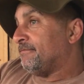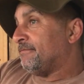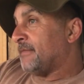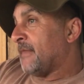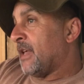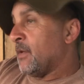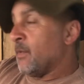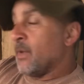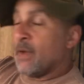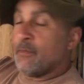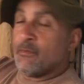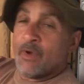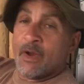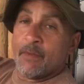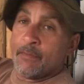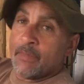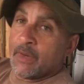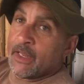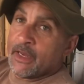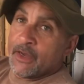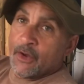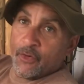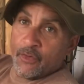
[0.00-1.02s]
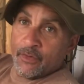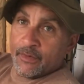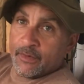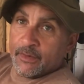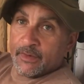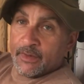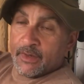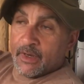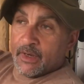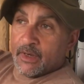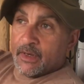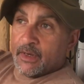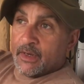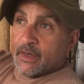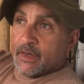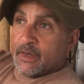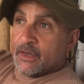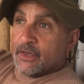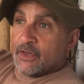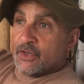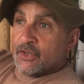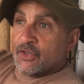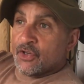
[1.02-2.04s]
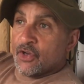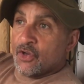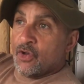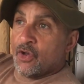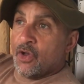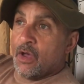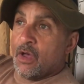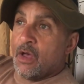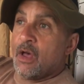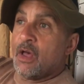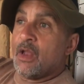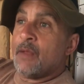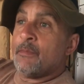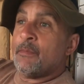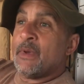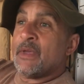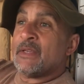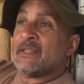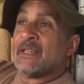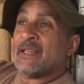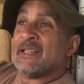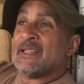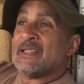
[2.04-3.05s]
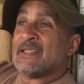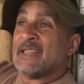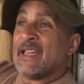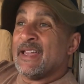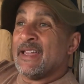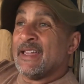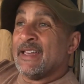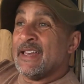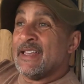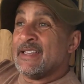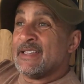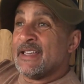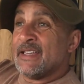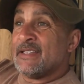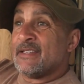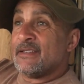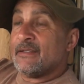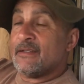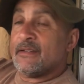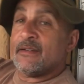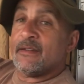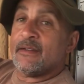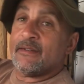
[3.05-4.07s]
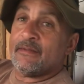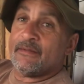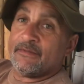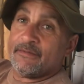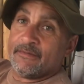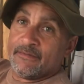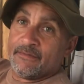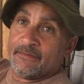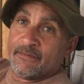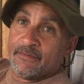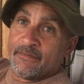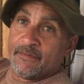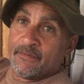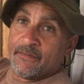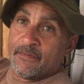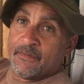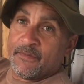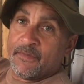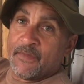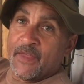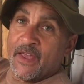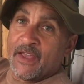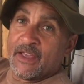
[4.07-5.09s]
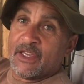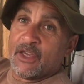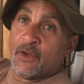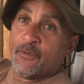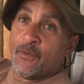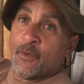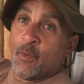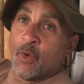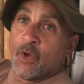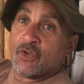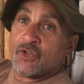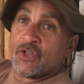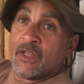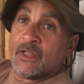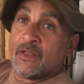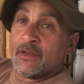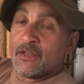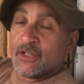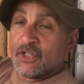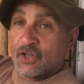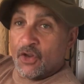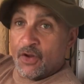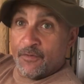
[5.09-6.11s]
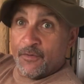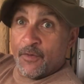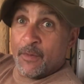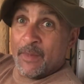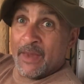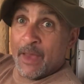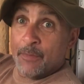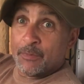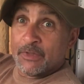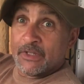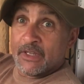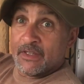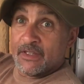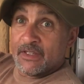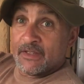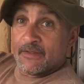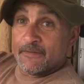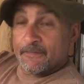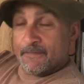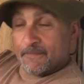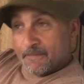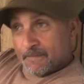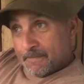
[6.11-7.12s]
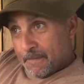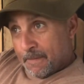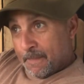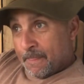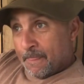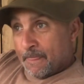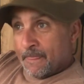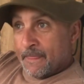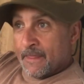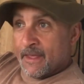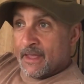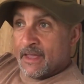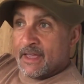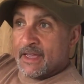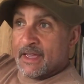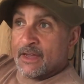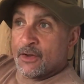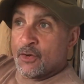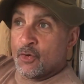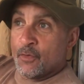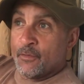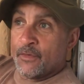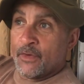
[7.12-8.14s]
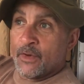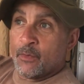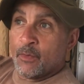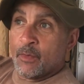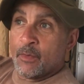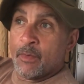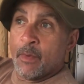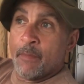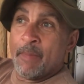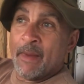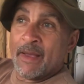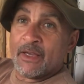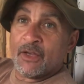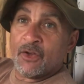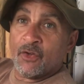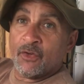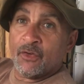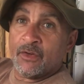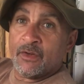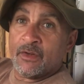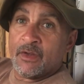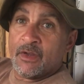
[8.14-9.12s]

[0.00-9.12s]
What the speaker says: Anyway, I'm rambling on. So all I'm basically saying is thank you for watching. Sorry for my absence. Hopefully we'll be back on